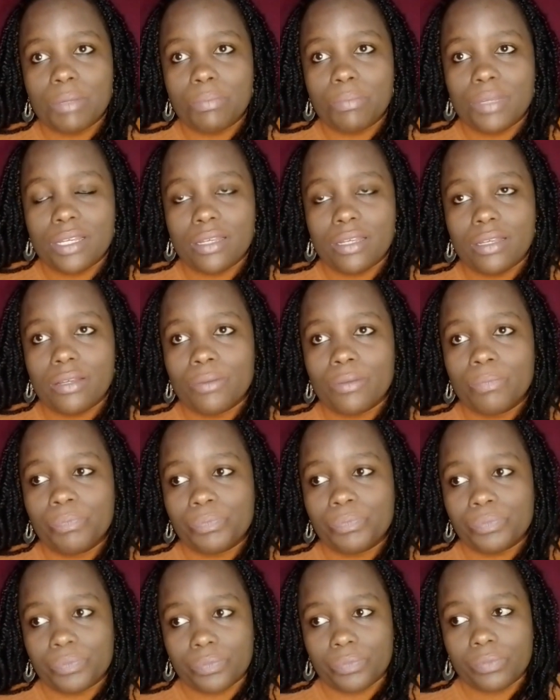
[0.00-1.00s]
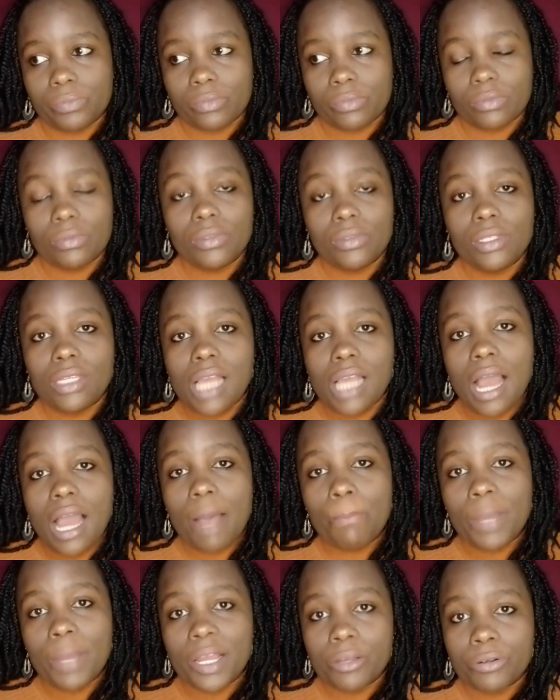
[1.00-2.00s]
let me be
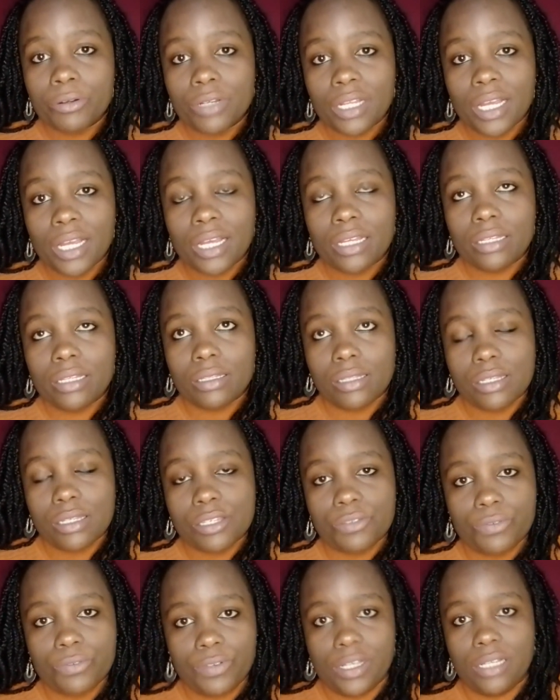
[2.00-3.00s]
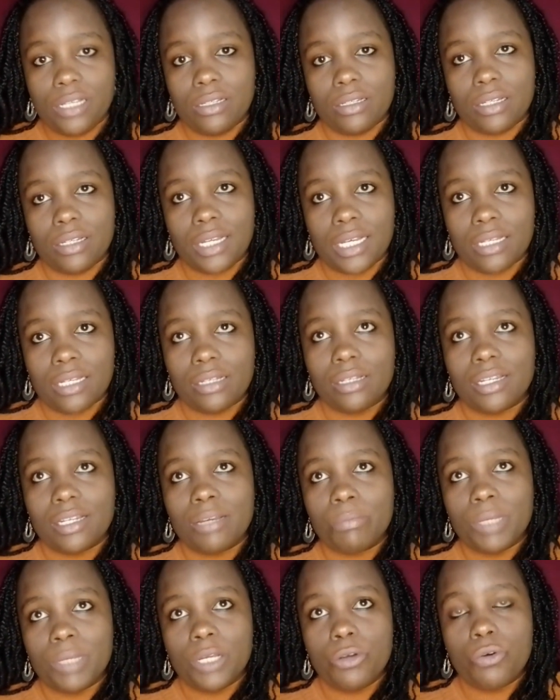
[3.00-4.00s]
a pioneer in this field, like
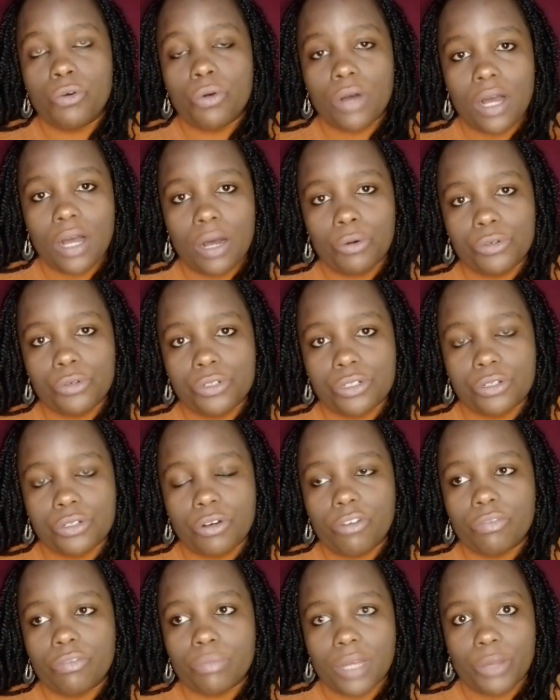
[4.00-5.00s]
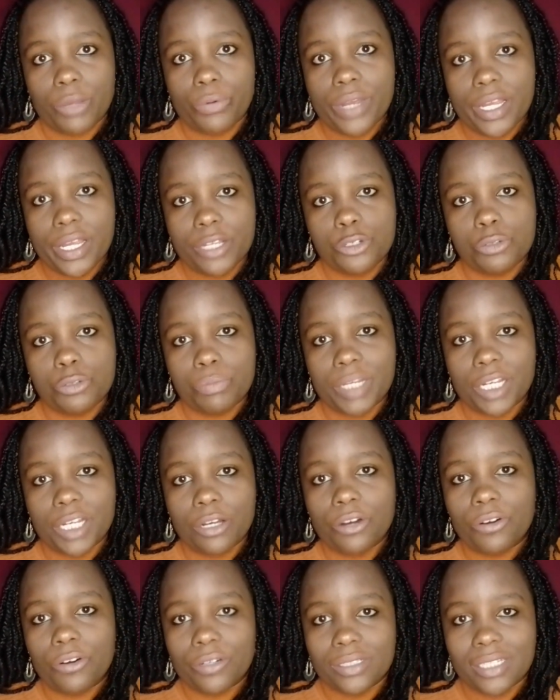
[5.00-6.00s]
let me go out of my way to
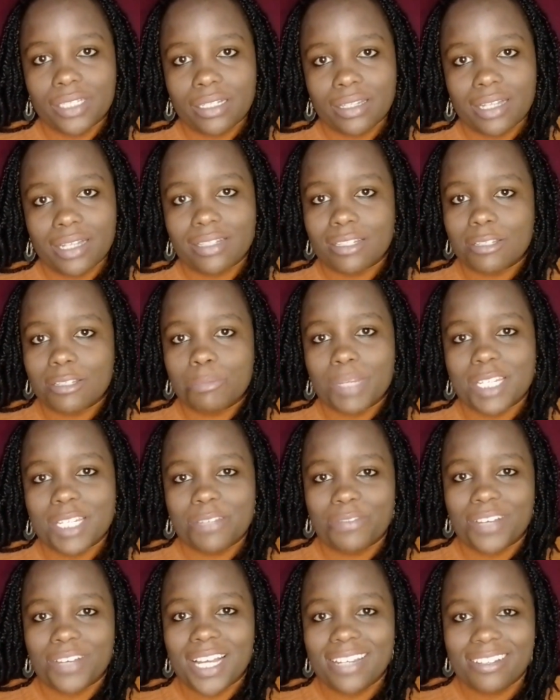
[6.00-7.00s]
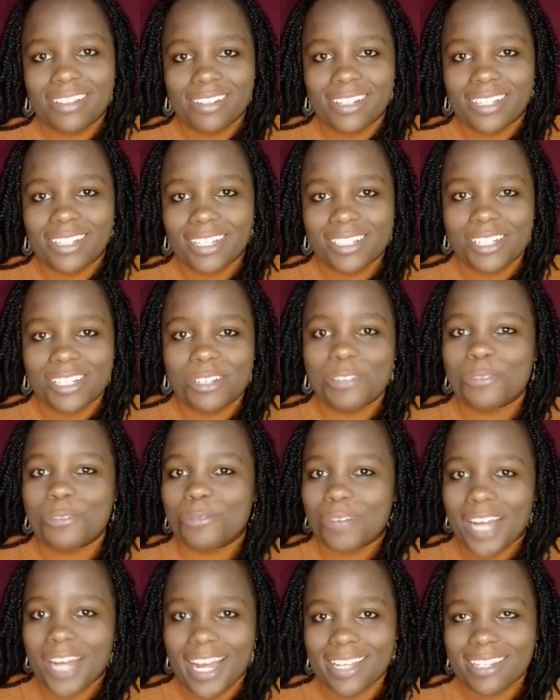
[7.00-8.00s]
make content that is specifically related
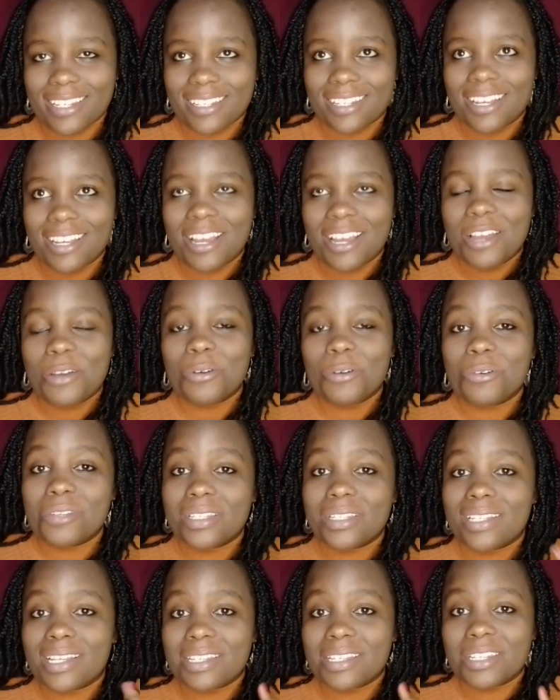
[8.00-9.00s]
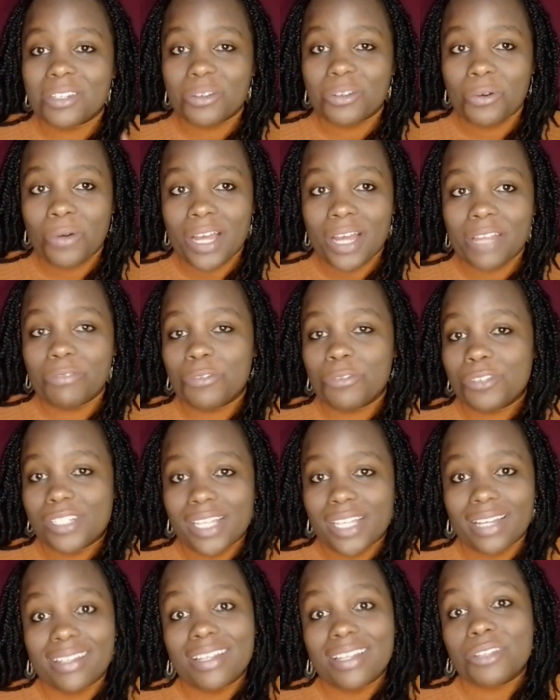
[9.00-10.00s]
to us, because there's no, if you
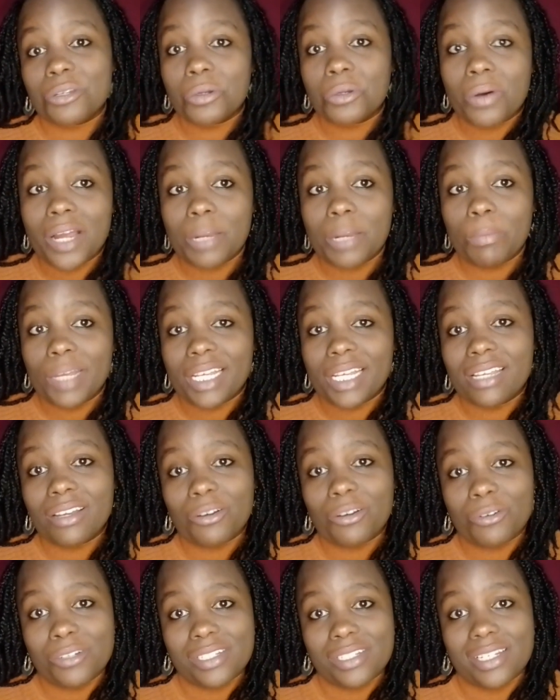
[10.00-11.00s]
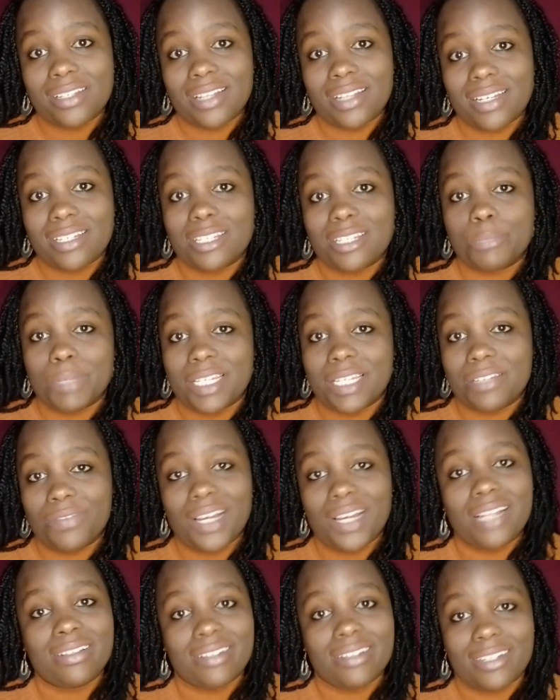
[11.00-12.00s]
check, there's no one making content that is
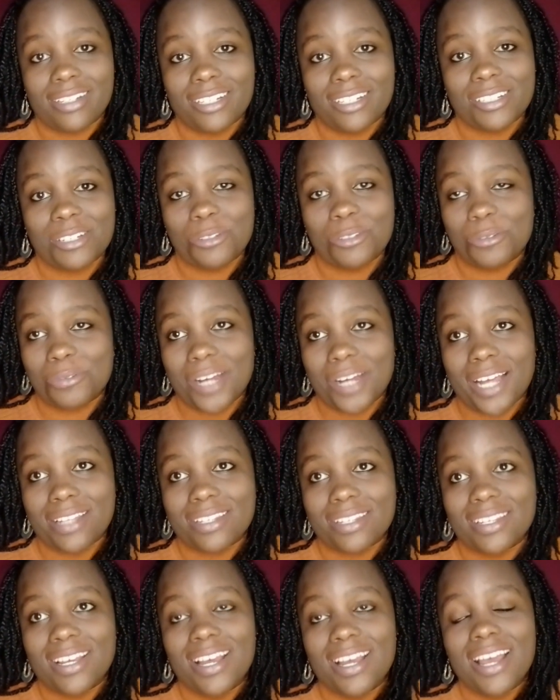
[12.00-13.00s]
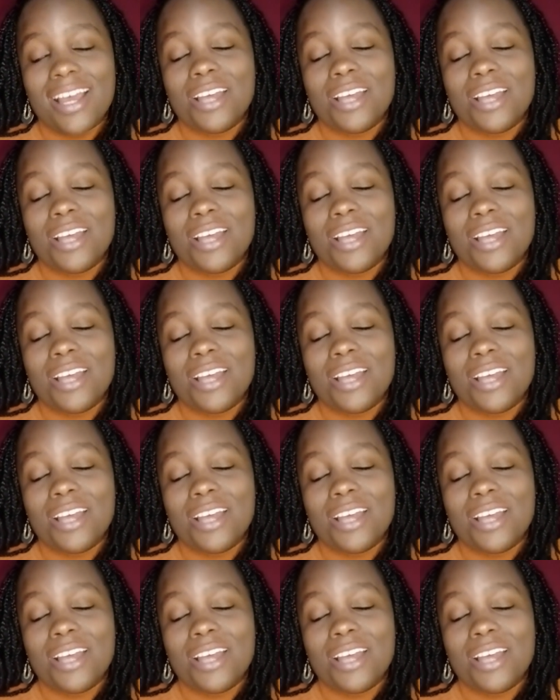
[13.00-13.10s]
specifically related to us.